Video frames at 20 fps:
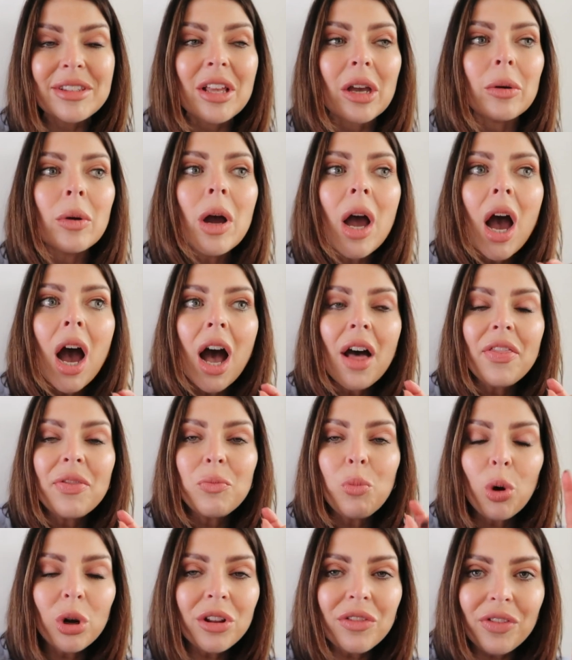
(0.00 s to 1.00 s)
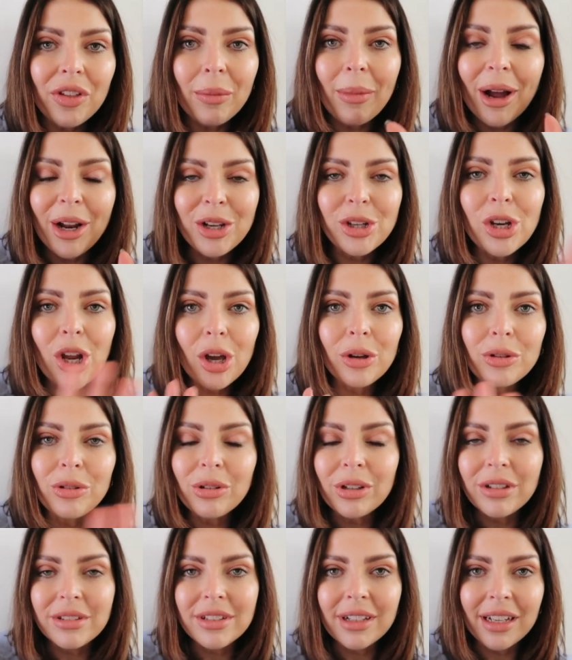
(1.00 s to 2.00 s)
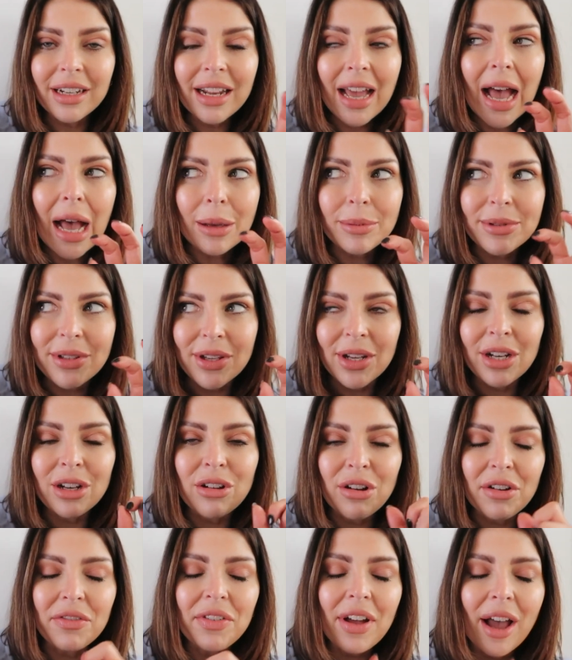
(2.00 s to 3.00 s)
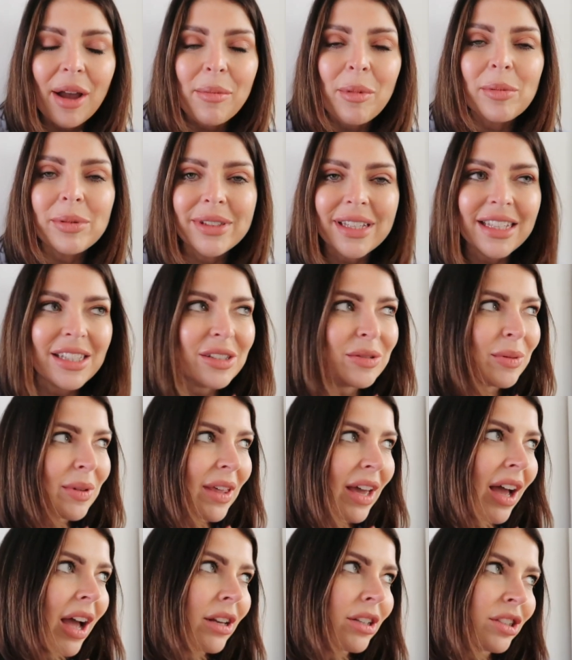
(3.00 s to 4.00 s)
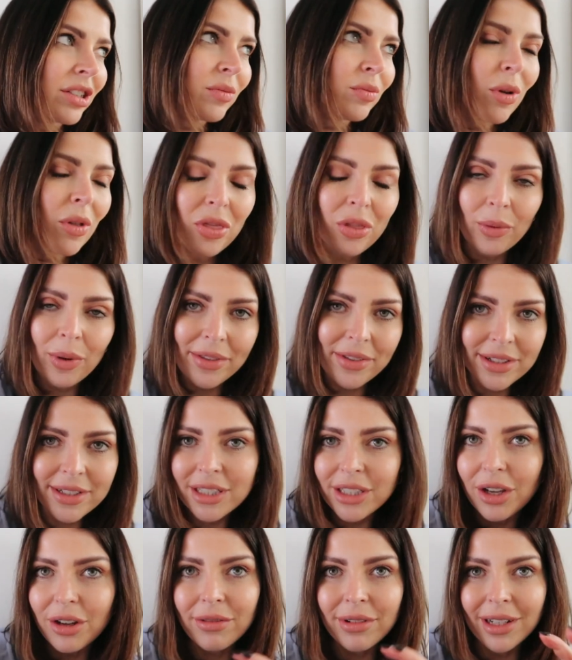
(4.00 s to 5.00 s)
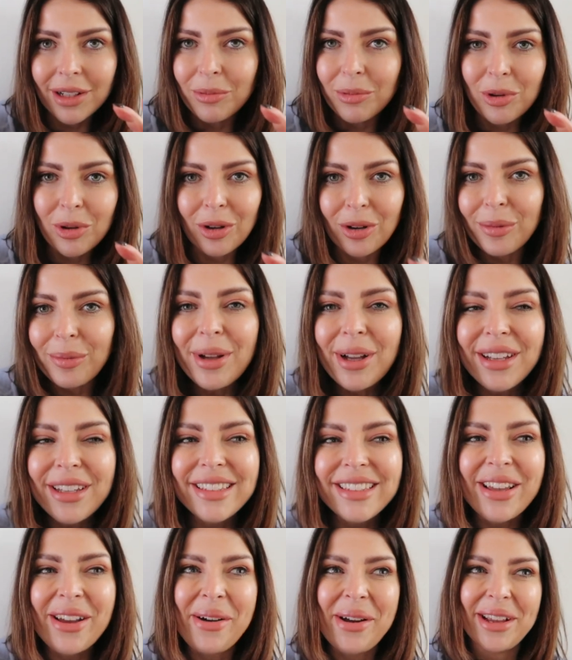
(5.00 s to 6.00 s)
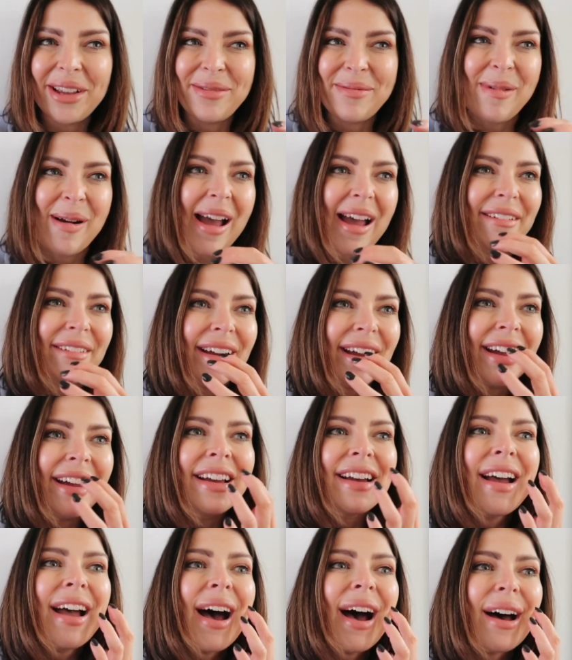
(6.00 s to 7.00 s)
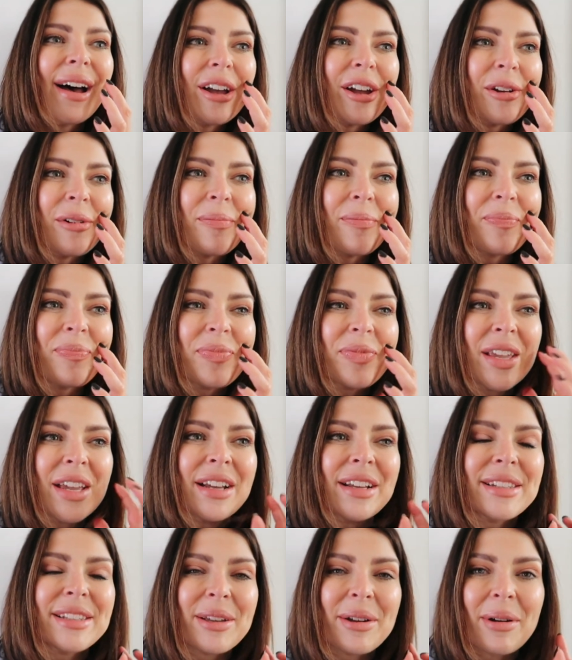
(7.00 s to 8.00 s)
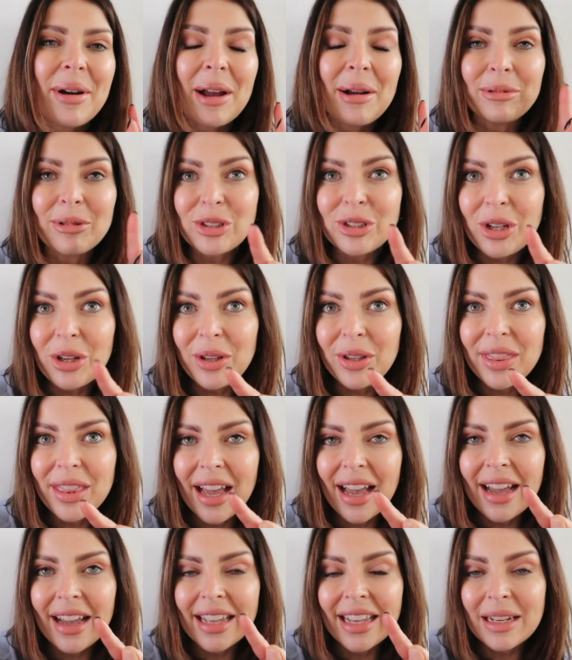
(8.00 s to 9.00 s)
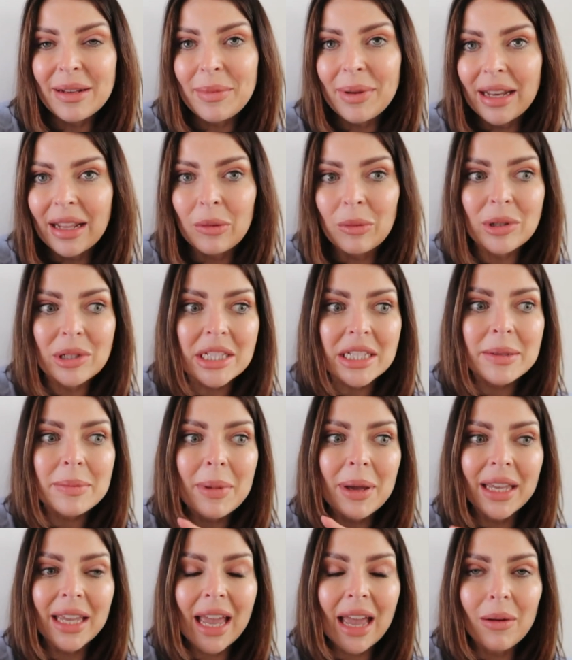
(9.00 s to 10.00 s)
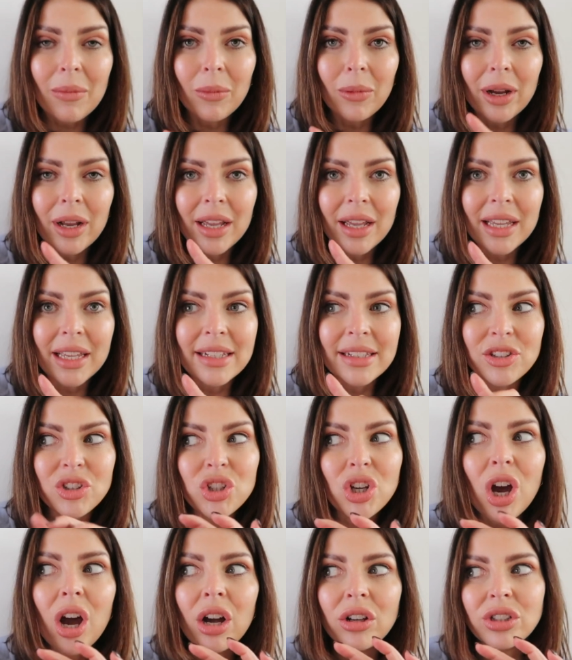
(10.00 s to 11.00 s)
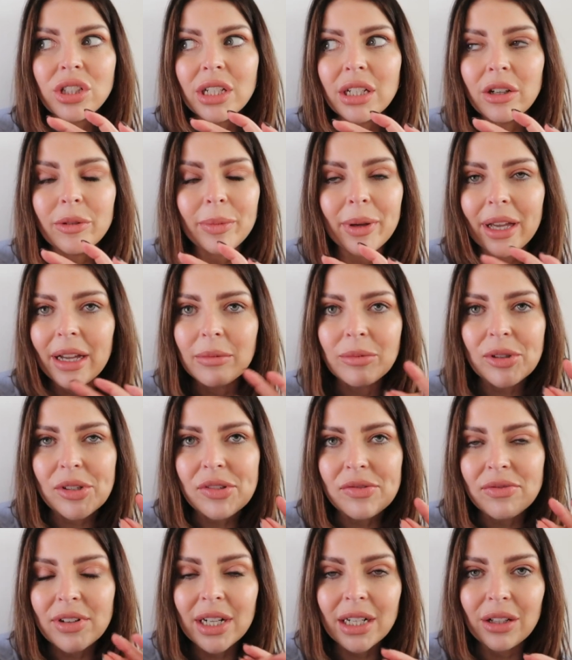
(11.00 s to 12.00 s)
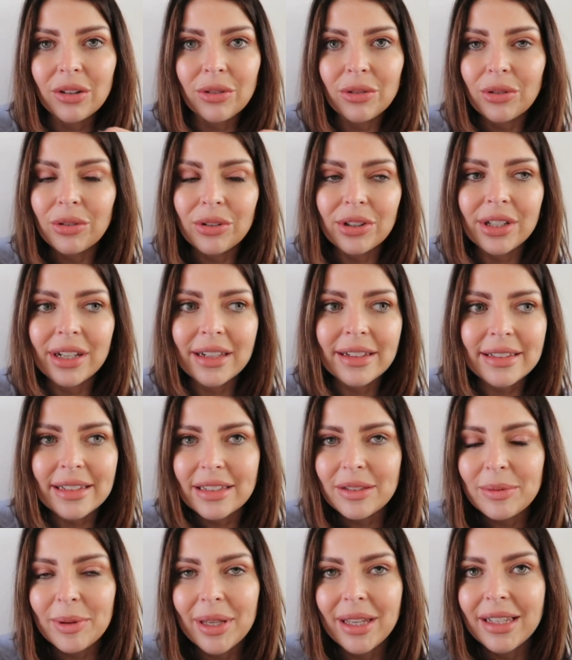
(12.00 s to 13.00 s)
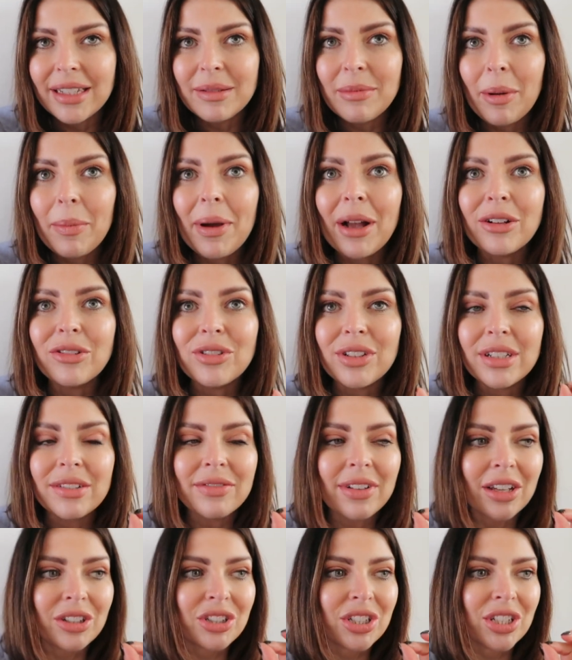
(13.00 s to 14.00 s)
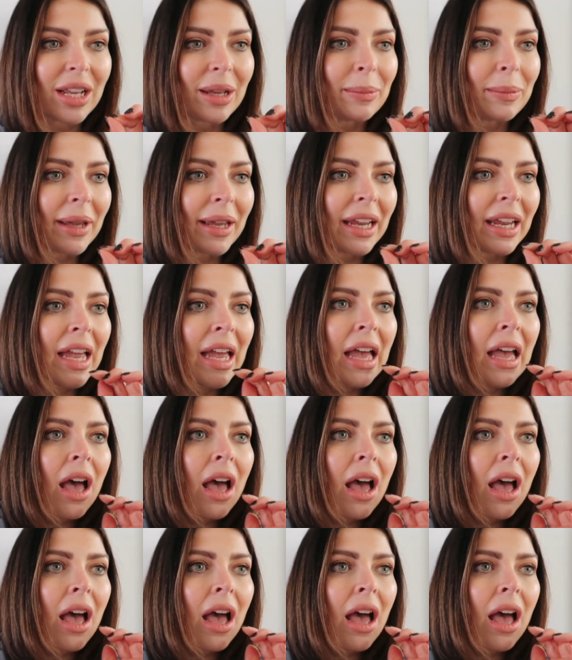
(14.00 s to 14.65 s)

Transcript: so one of them I know you guys are gonna absolutely love. I'm obsessed with it. I just want the weather to go really warm so I can wear it. So I will show you that in a minute once my camera is charged a little bit. I'm just really unorganized this week, so my battery is flashing at me.